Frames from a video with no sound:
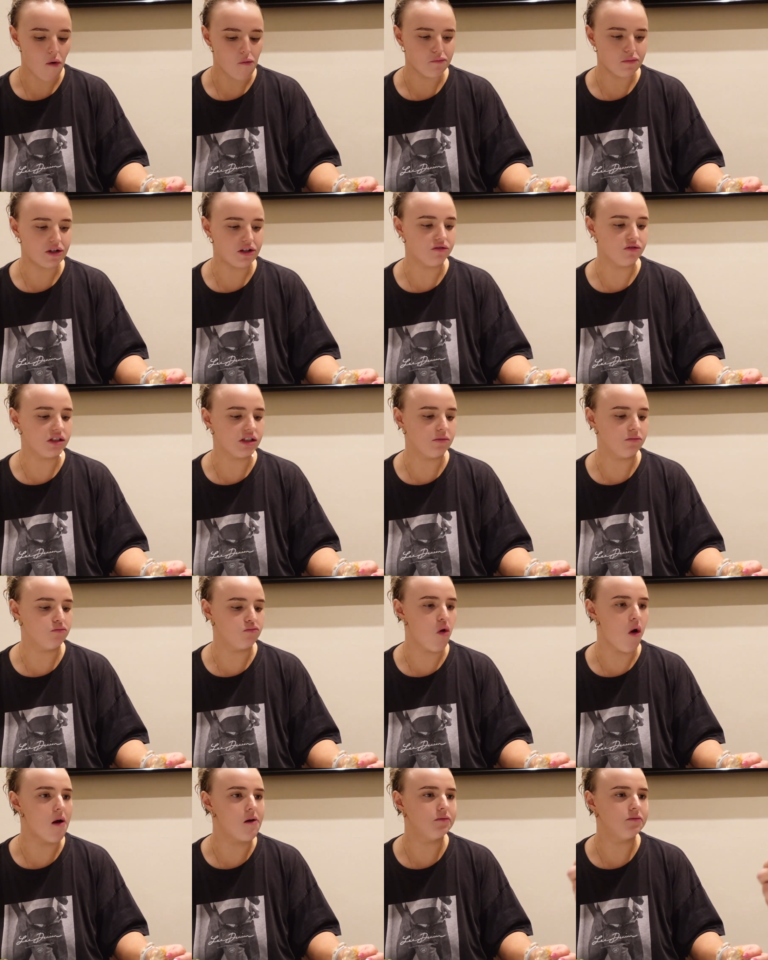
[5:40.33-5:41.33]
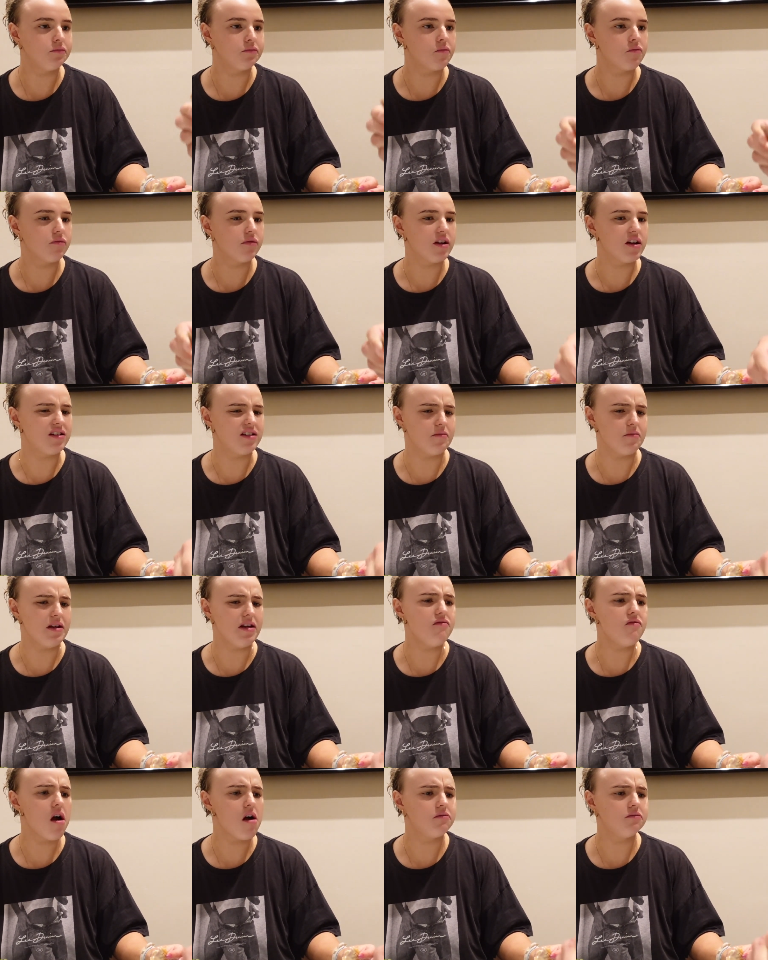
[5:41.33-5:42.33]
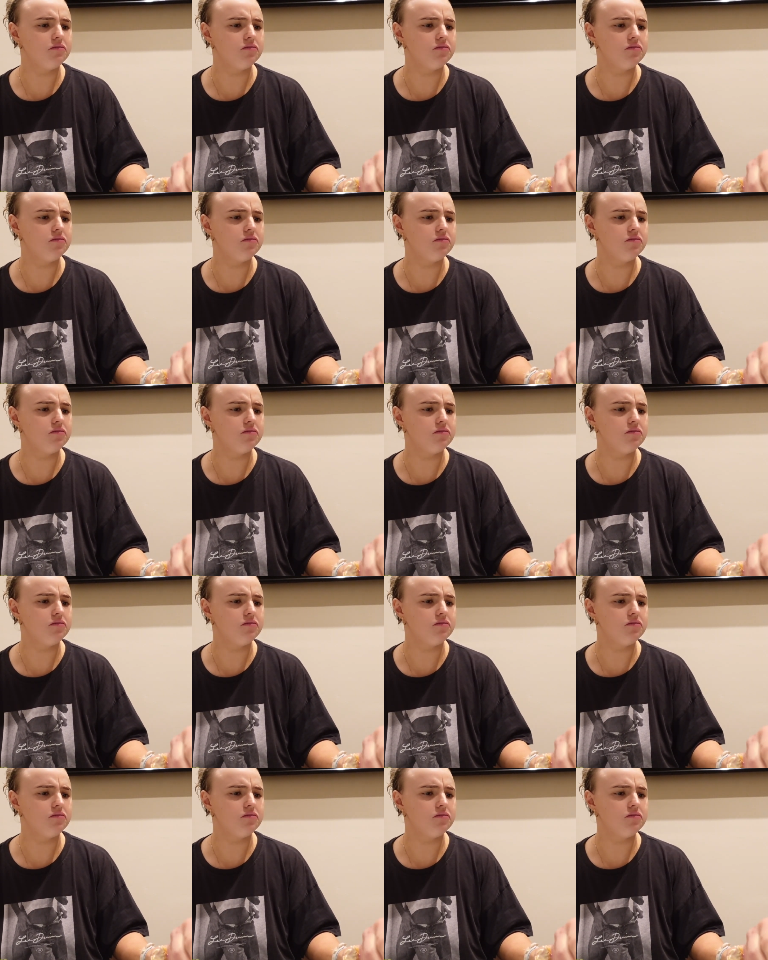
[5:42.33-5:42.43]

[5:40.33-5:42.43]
Bit of the beef.